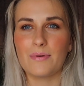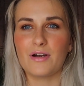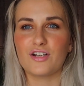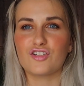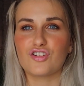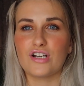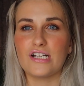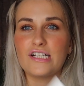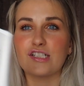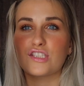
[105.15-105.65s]
I
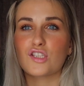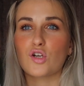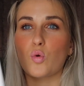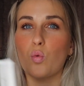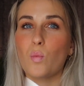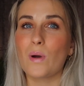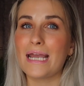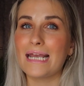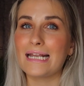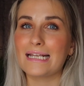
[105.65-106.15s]
tried their
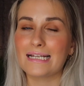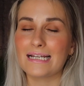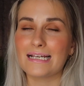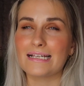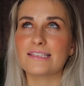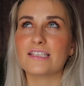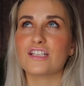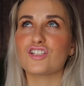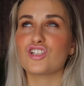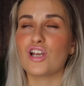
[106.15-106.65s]

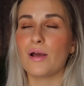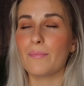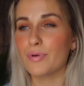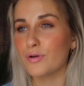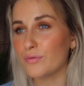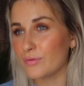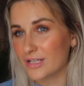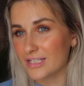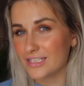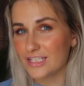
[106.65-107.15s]
weightless
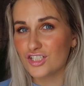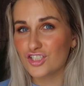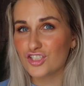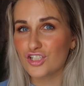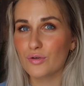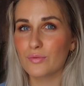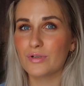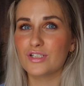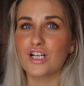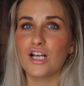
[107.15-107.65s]
shampoo and
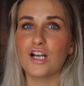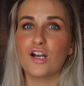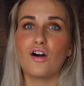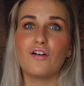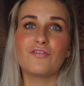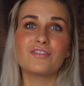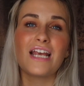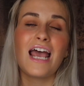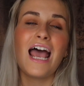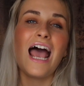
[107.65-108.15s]
conditioner, which I
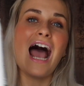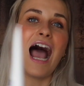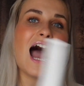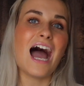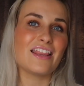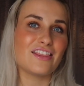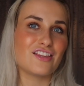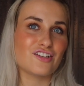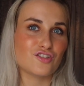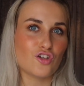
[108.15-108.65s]
loved,
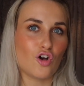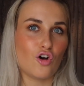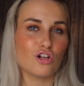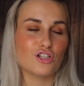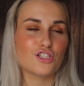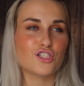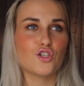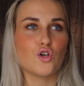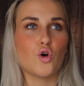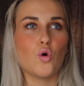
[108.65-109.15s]
and there's
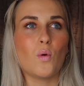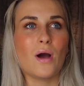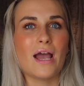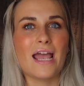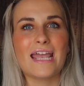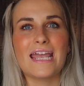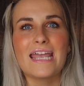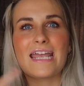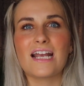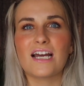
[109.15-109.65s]
also
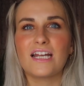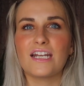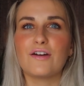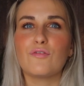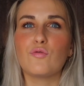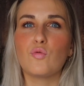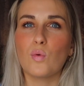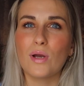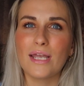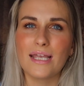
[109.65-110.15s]
a kind
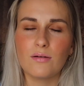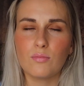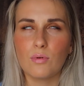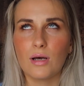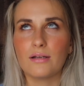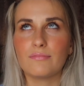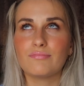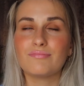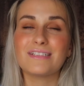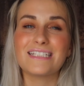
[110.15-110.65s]
of
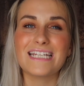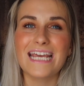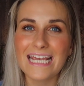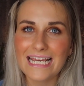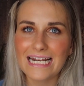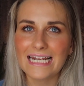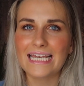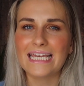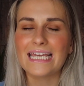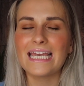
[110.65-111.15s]

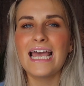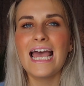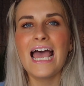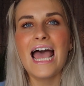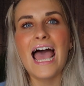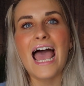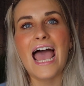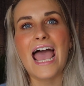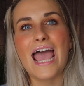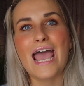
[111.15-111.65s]
daily
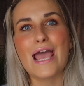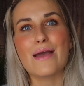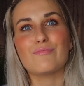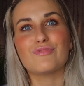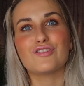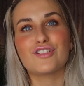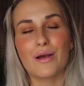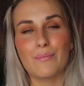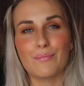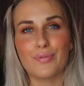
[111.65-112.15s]

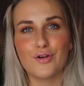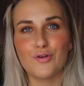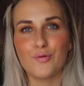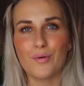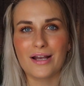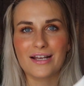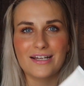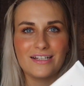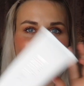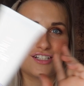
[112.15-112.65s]
shampoo
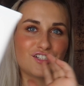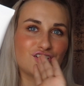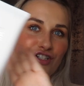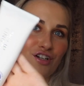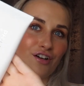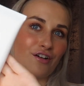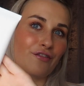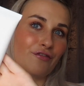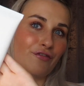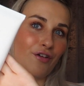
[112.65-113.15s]
and
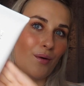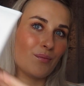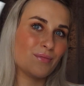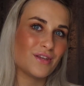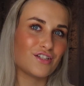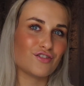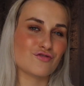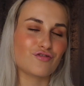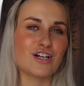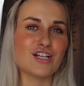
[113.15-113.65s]
conditioner from
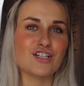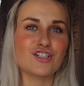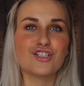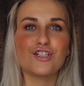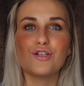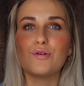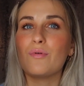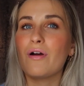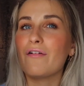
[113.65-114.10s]
this range too